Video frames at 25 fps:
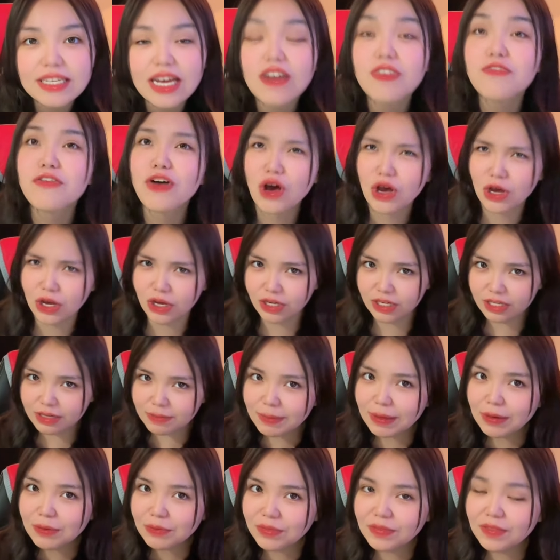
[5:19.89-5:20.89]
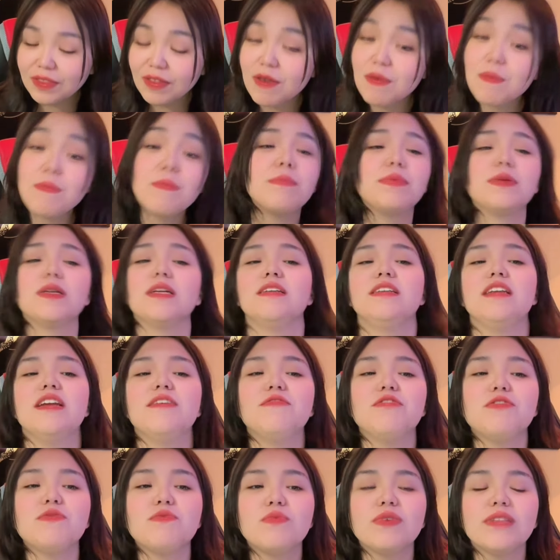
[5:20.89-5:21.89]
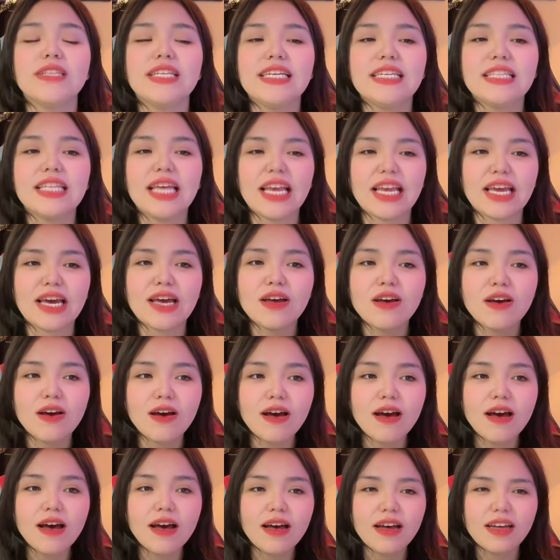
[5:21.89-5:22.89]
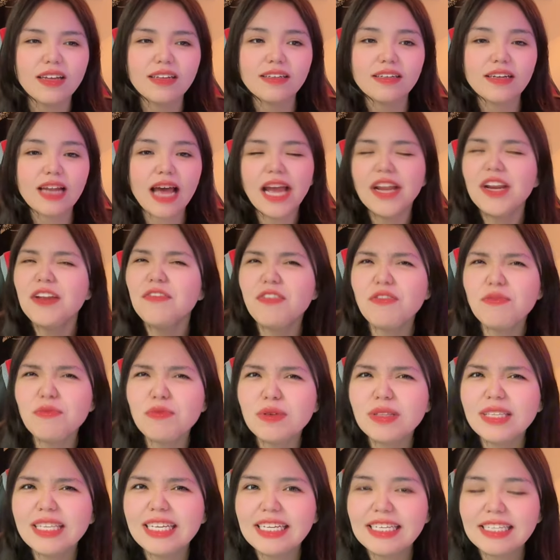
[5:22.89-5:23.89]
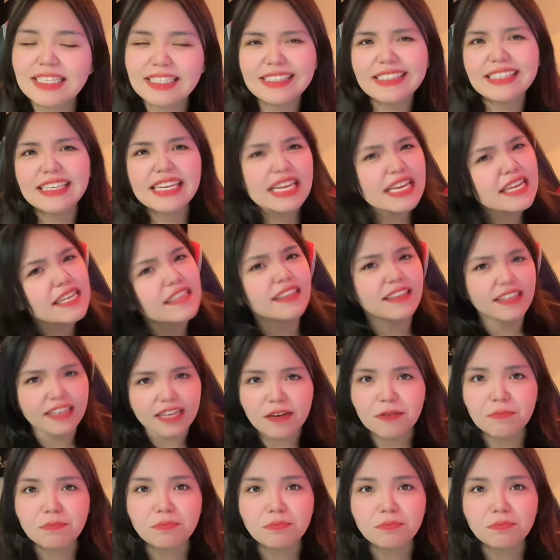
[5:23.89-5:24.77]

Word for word: I've heard about them, but I never really like I never really seen them,